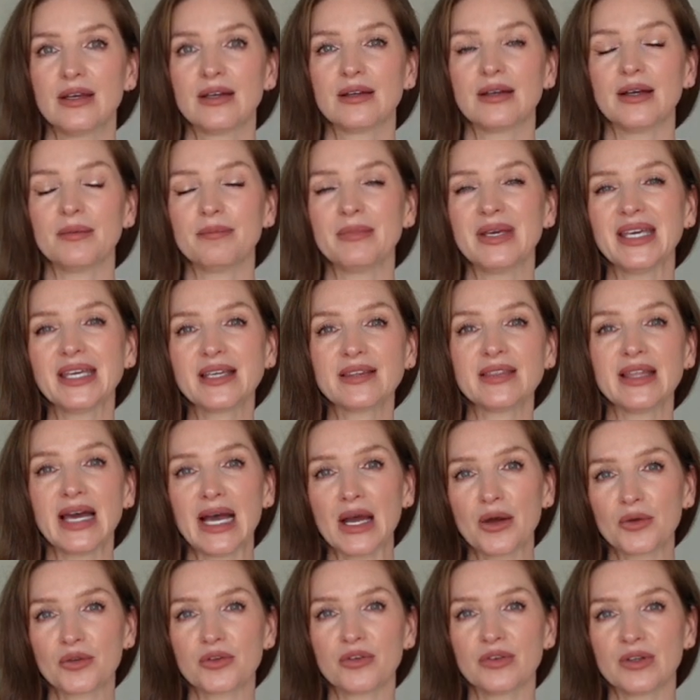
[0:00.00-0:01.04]
make the
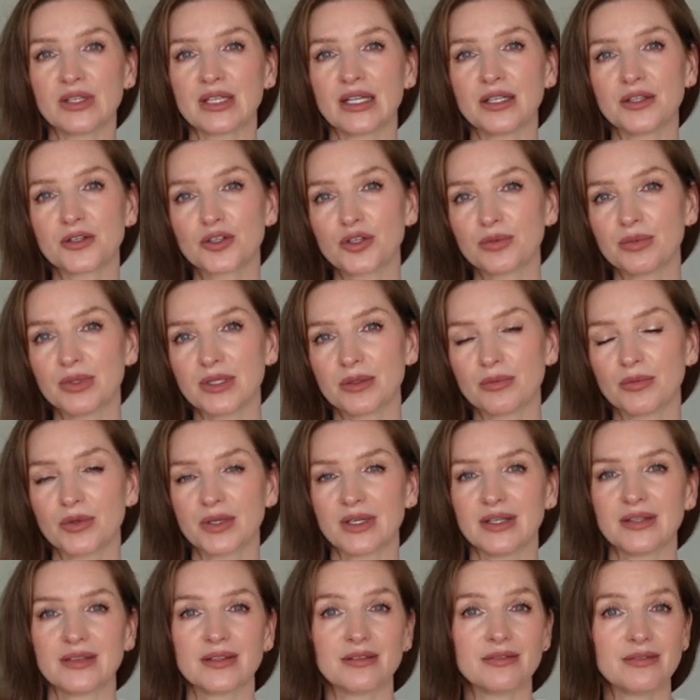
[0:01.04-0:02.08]
outfit a little bit more
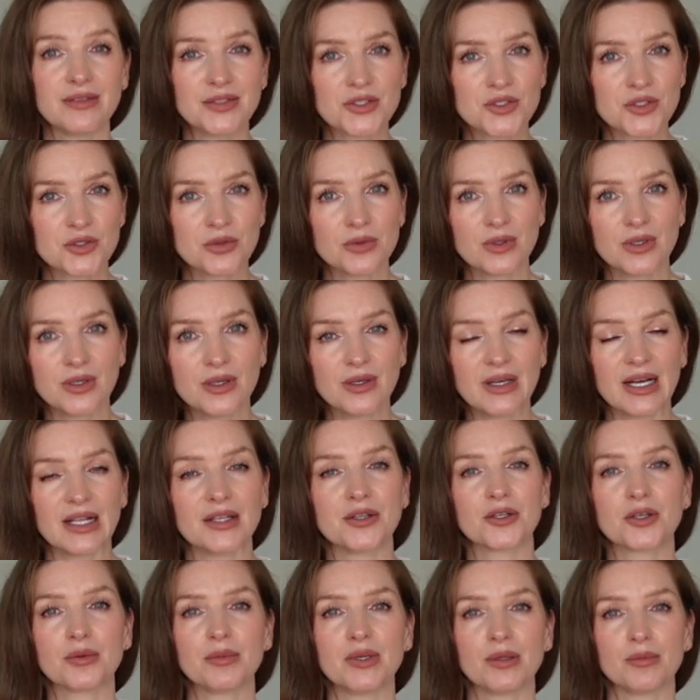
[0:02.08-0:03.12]
individual, a
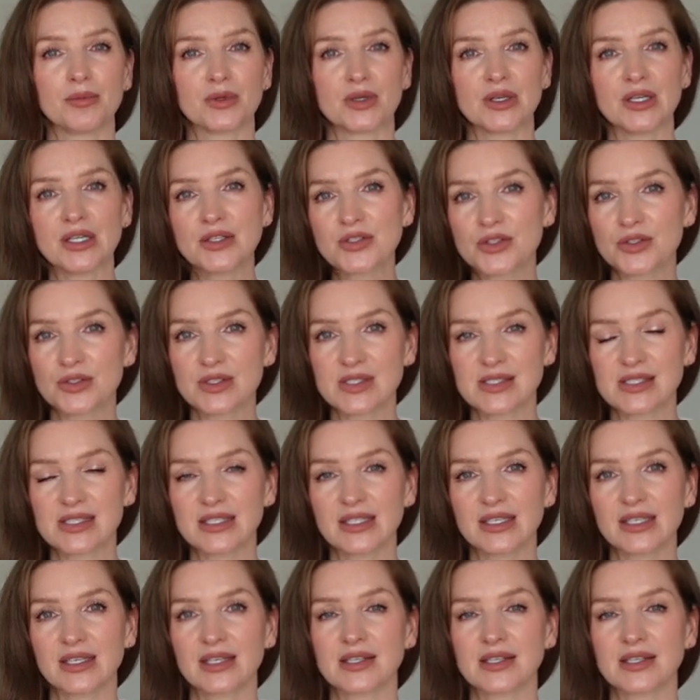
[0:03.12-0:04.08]
little bit more interesting.